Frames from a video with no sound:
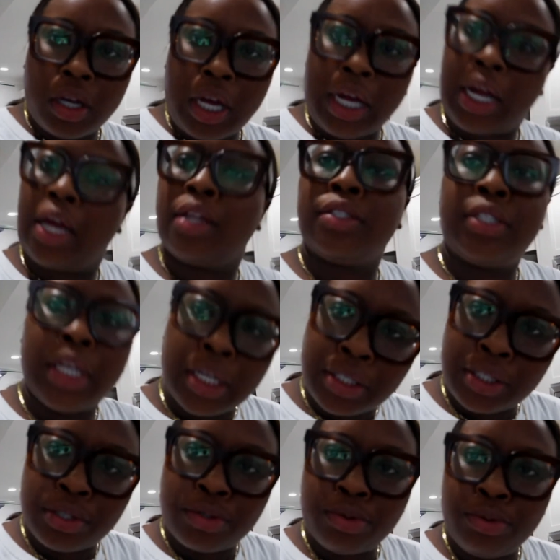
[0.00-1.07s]
I got a
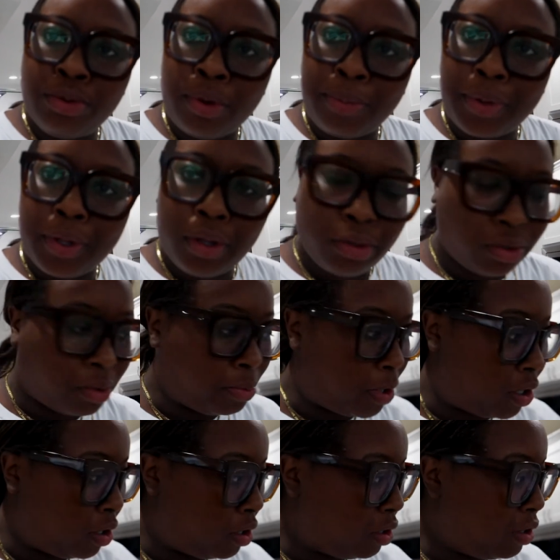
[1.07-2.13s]
text that school gonna be closed
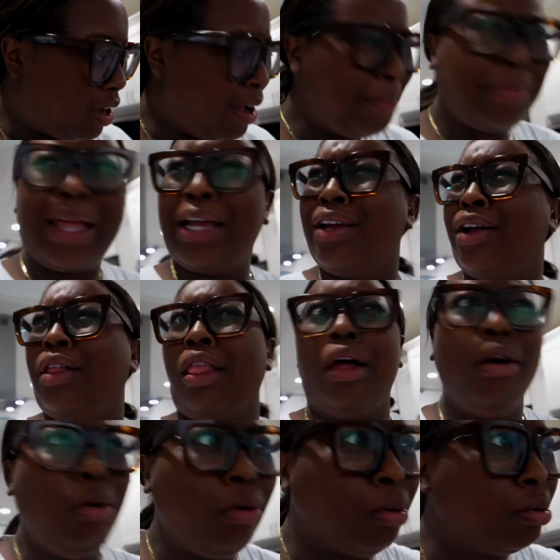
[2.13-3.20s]
tomorrow. I'm like,
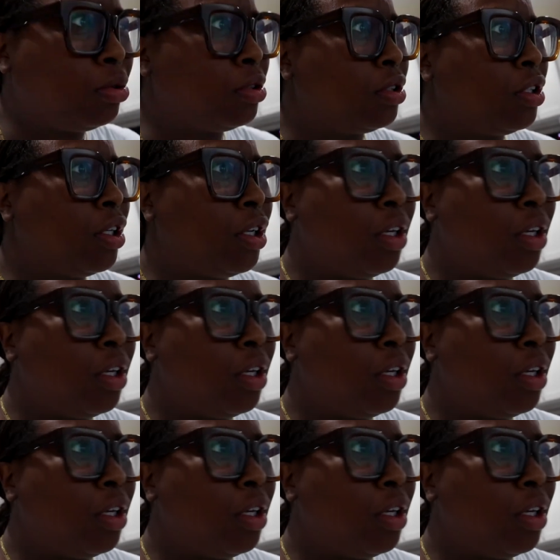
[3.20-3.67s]
closed?